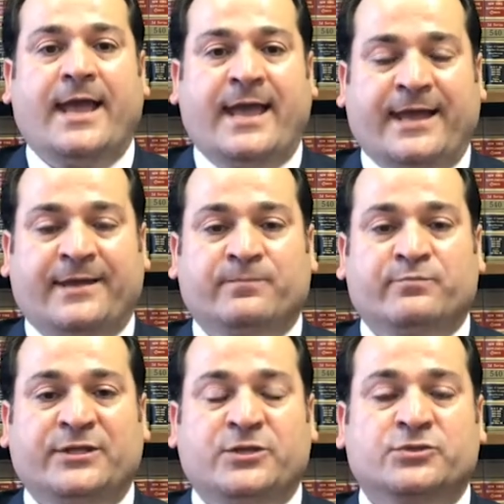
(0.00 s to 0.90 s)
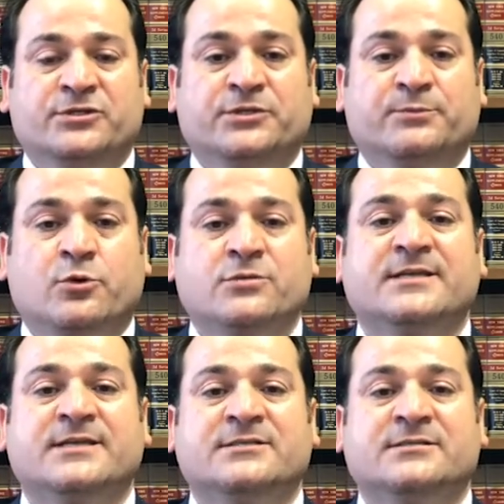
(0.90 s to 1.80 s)
And but usually the
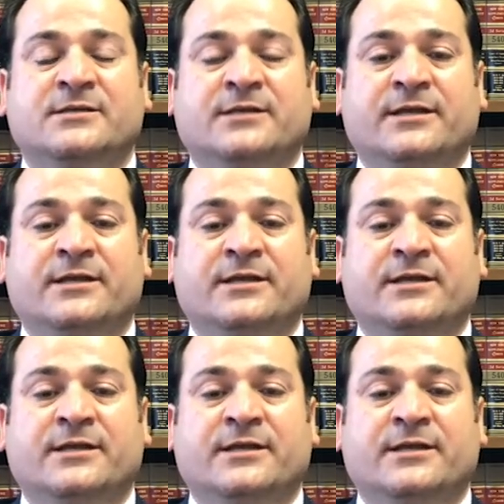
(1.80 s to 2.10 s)
process, uh,